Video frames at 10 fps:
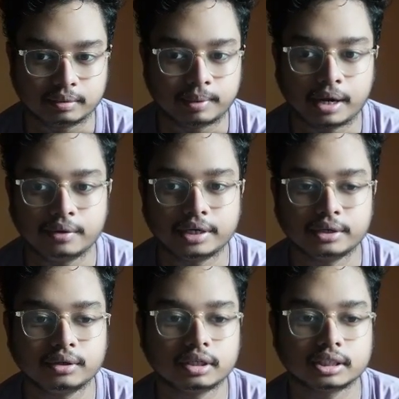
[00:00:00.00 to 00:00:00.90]

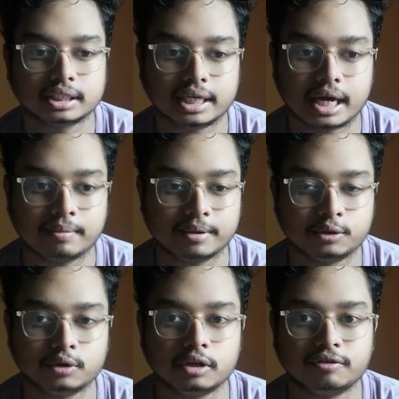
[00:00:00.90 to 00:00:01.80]
rule or CIP
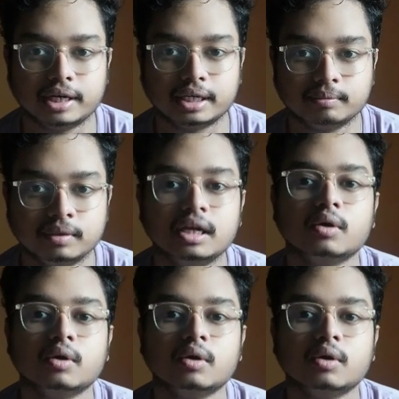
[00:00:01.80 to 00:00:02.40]
rule of atom.